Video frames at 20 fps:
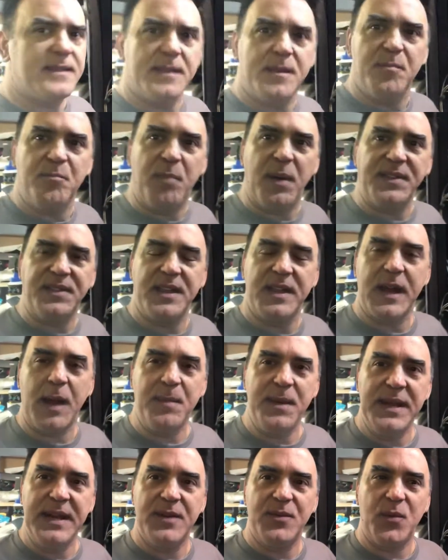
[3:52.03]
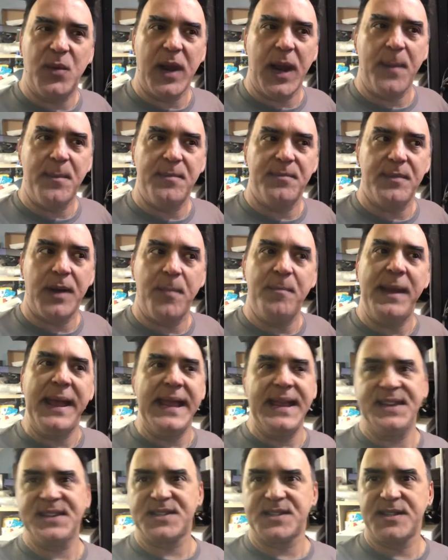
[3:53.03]
but the, I mean, what I'm
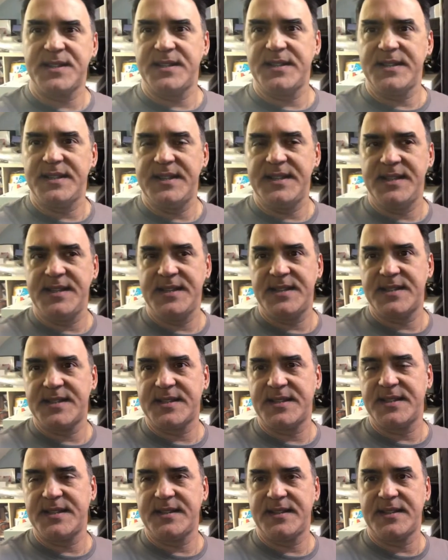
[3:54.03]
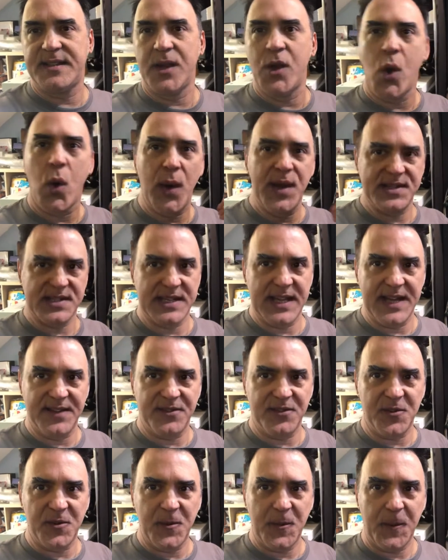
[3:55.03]
amazed is the noise level,
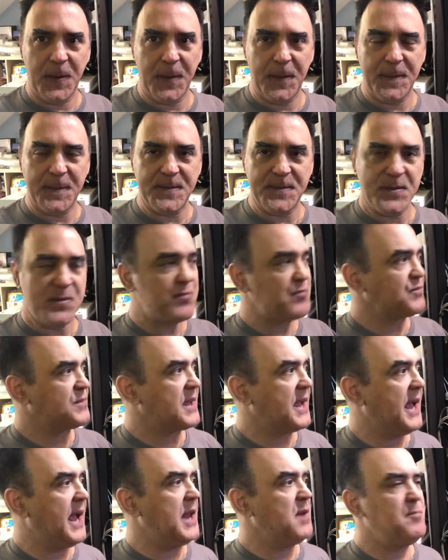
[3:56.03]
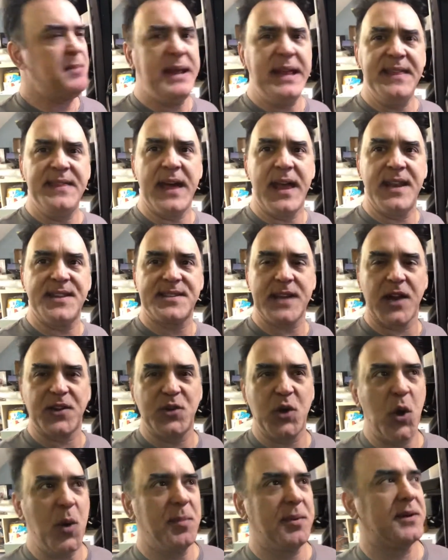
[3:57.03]
and being that it's
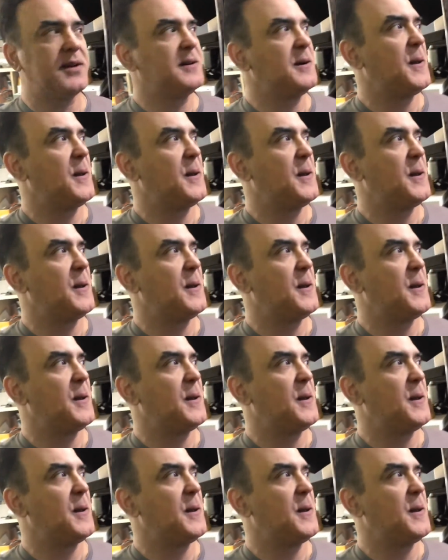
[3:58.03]
October,